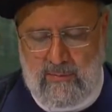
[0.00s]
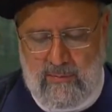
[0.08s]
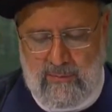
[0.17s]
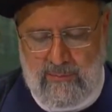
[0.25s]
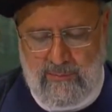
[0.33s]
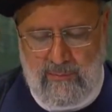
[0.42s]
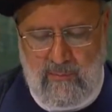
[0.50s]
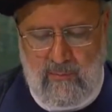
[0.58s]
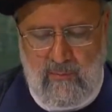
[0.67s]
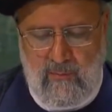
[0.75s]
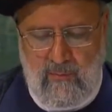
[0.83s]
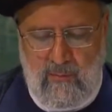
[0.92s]
And
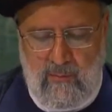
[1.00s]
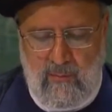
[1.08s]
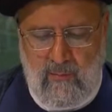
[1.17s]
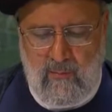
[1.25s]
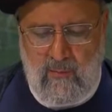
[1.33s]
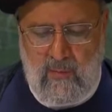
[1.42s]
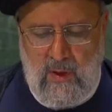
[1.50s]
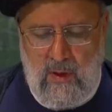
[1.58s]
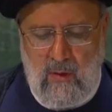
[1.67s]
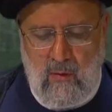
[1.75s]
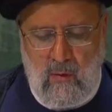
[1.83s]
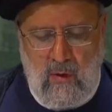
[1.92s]
with this pursuit,
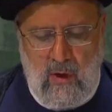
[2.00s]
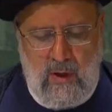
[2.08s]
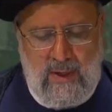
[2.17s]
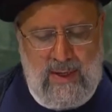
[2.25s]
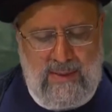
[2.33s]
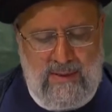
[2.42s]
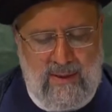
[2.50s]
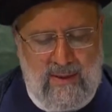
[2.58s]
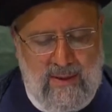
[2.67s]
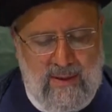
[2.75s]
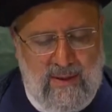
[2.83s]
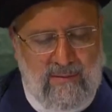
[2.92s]

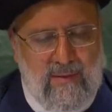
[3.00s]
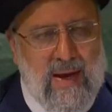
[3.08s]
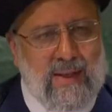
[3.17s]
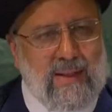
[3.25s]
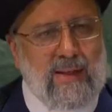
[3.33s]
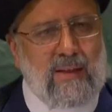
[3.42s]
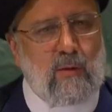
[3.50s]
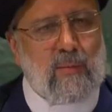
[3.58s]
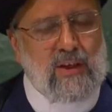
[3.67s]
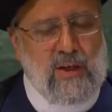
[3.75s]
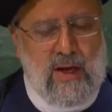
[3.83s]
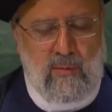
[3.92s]
you will be
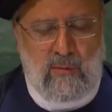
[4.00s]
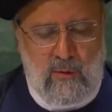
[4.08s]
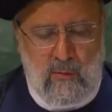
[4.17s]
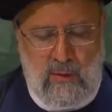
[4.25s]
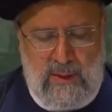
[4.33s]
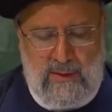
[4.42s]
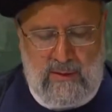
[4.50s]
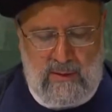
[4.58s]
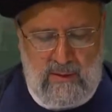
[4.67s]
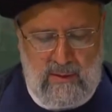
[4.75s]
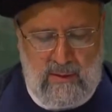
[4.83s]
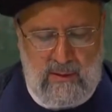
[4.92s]
able
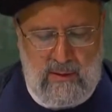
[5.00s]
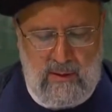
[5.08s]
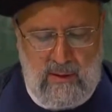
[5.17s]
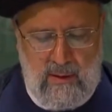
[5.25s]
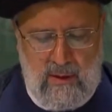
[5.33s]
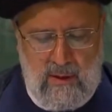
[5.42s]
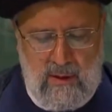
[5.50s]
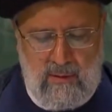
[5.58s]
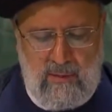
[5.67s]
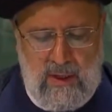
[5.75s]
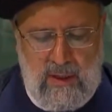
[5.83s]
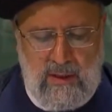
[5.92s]
to
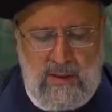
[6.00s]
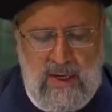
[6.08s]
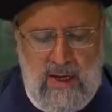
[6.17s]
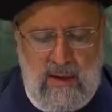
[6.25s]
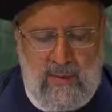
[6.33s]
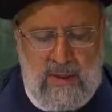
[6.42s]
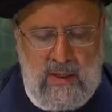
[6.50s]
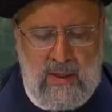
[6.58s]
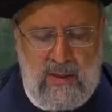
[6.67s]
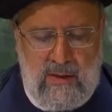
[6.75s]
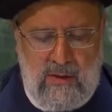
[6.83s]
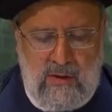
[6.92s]
reach
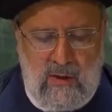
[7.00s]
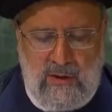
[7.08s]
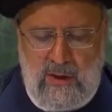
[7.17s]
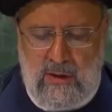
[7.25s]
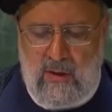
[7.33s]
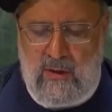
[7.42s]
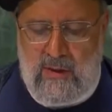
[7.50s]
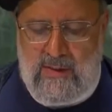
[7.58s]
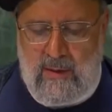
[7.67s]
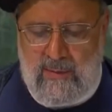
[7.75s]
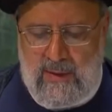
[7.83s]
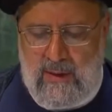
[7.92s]
elevated divine
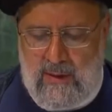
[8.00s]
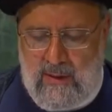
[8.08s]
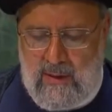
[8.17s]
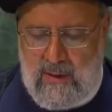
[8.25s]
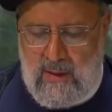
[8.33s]
values.